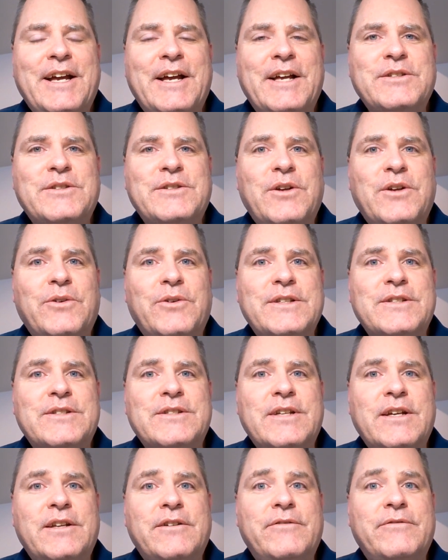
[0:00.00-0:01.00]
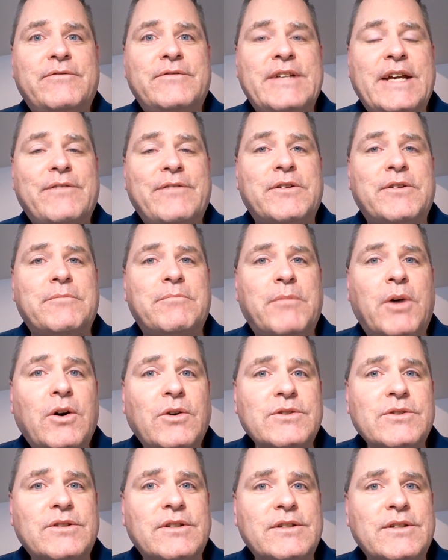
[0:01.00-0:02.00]
And so instead of David
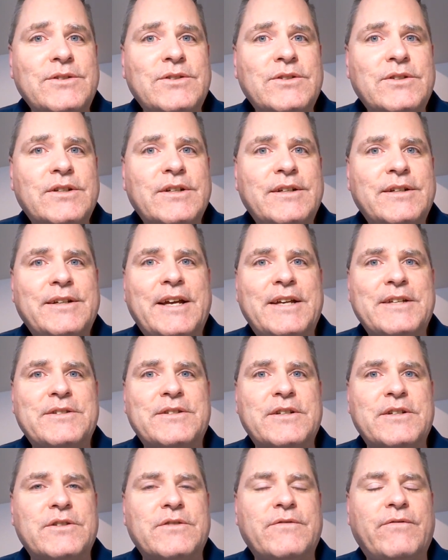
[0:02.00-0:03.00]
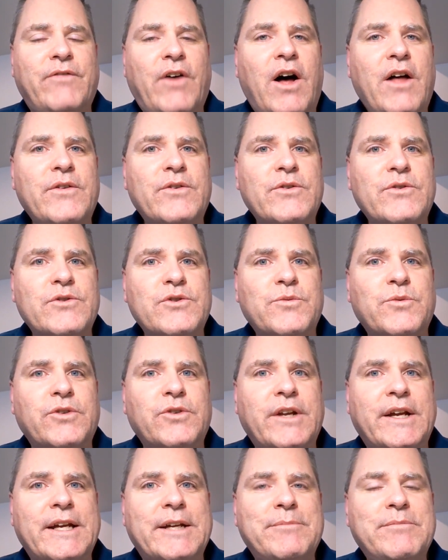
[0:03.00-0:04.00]
Moses, as his fathers were
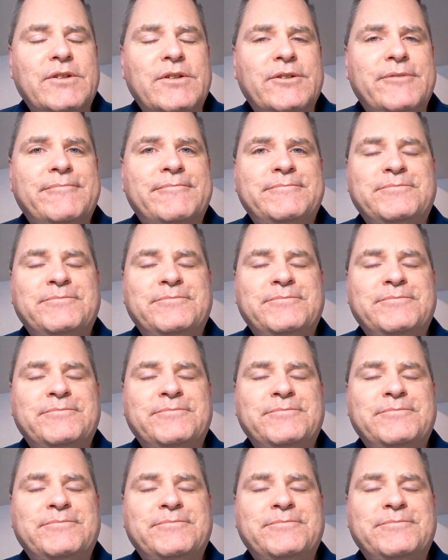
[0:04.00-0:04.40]
named,